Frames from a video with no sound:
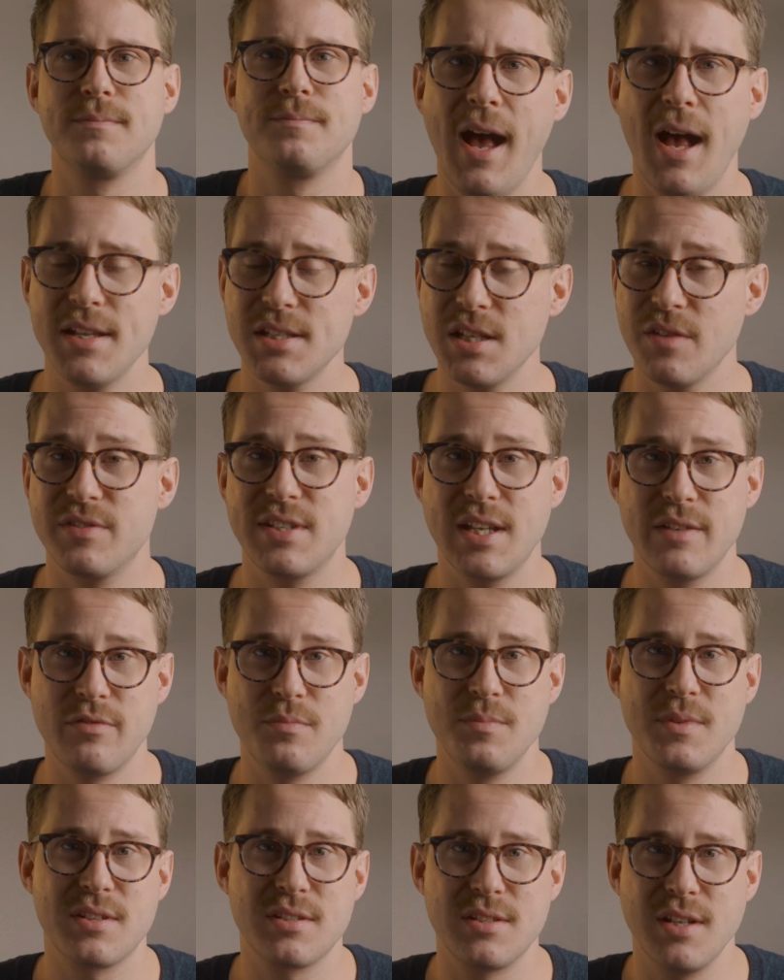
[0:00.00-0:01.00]
As I've said
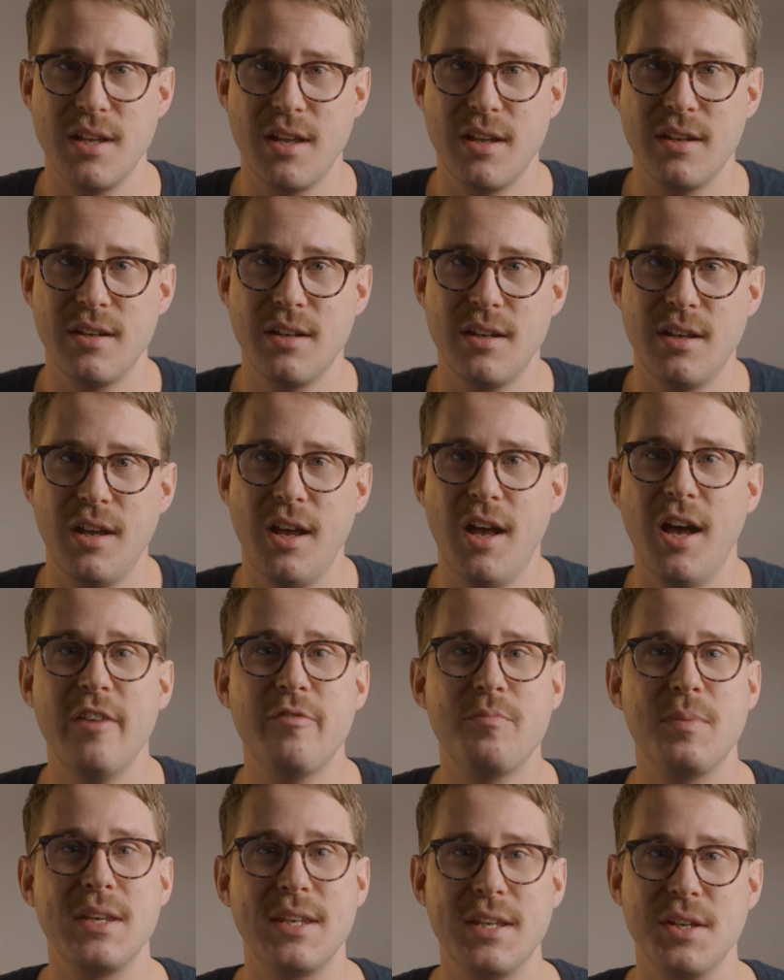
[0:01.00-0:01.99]
from the start,
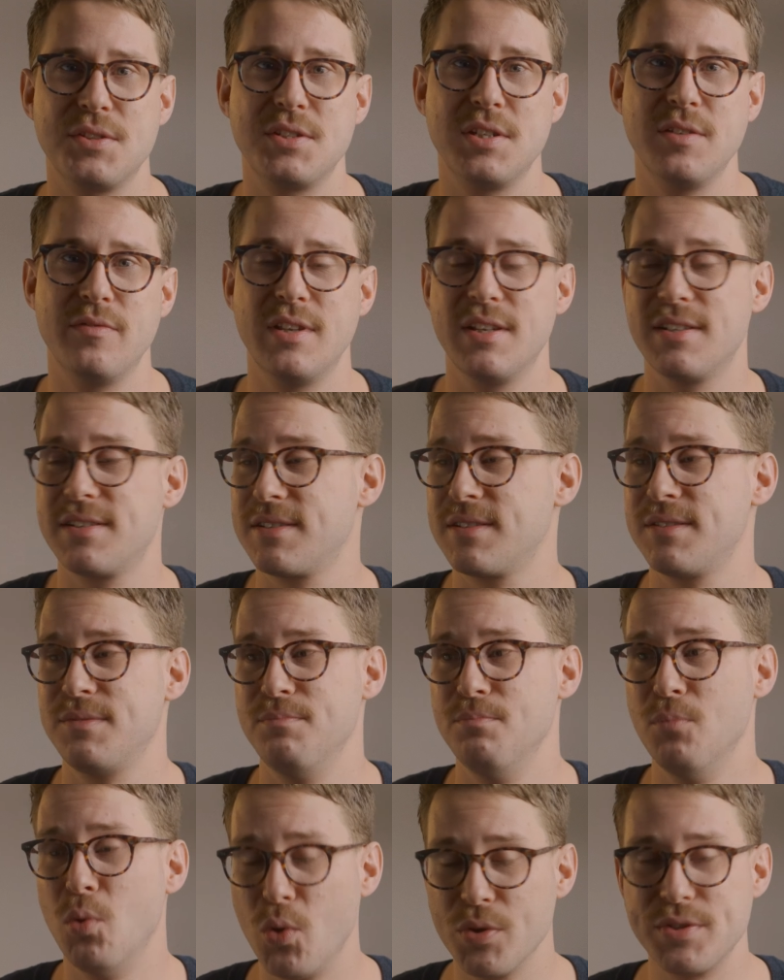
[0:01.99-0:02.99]
I've been guilty of this
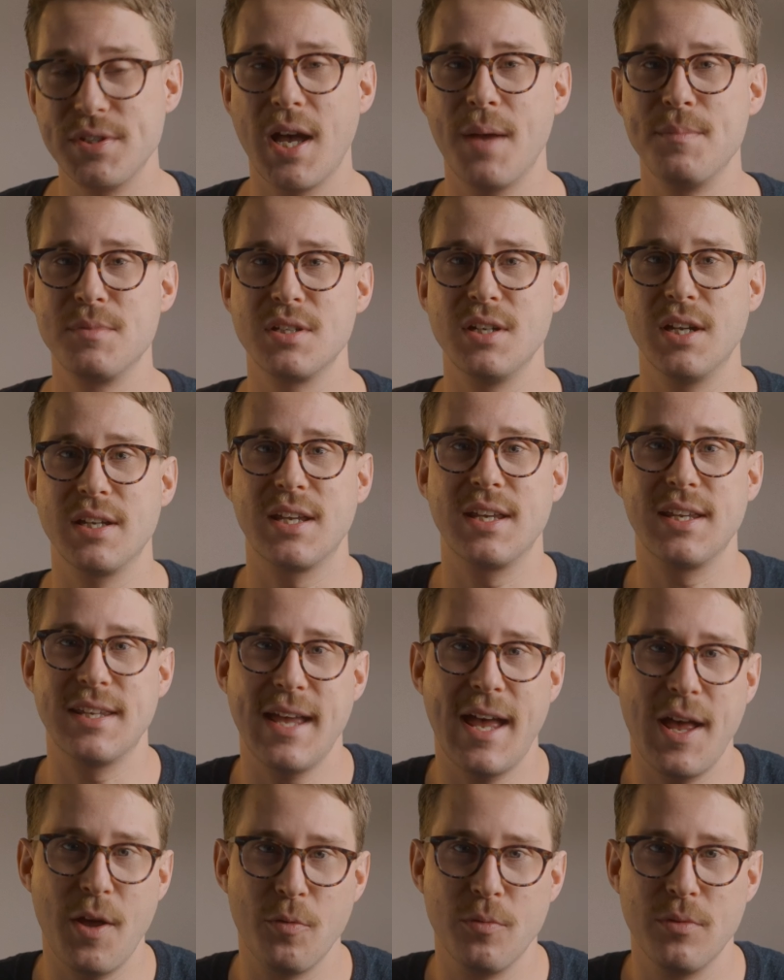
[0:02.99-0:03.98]
more times than I can
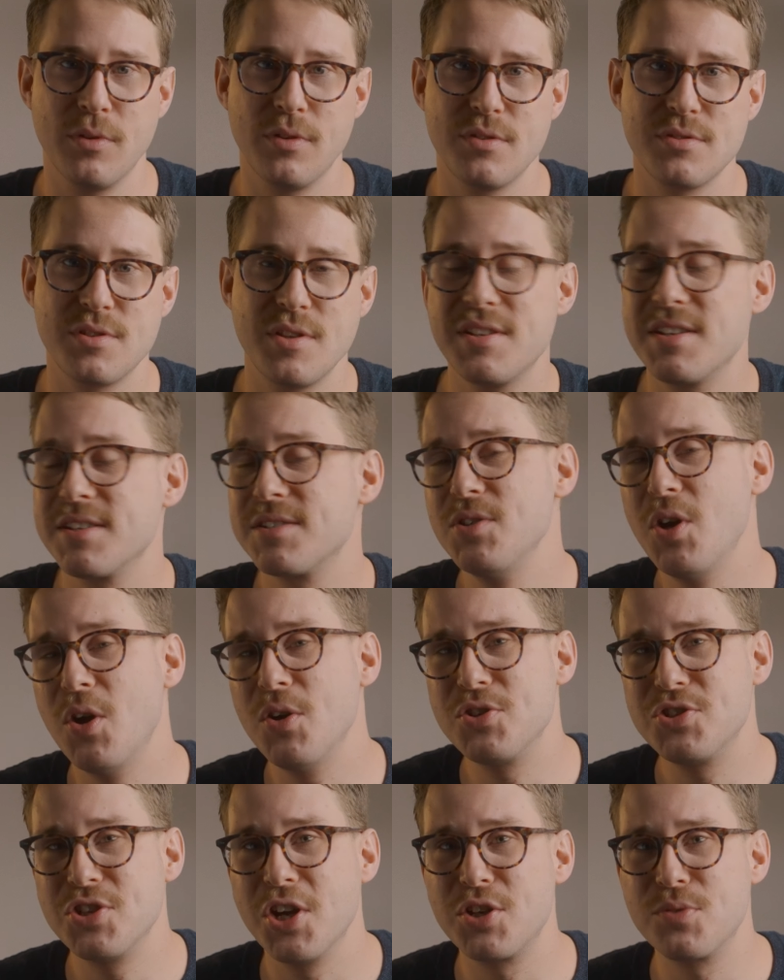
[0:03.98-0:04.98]
count, so this is not
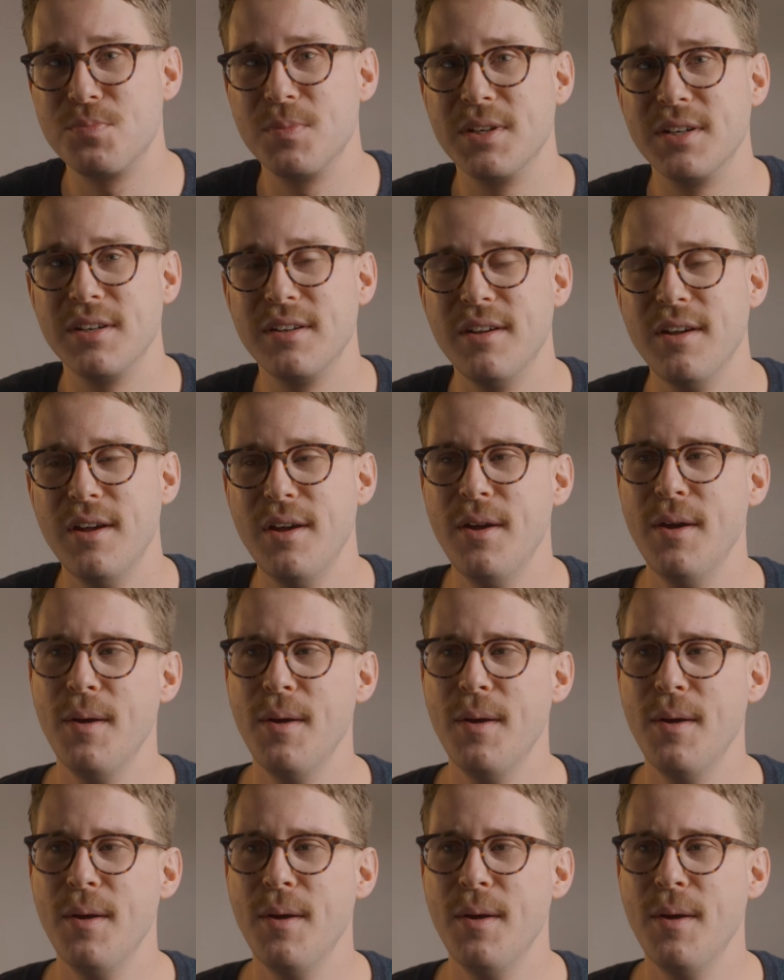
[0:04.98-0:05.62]
a judgment,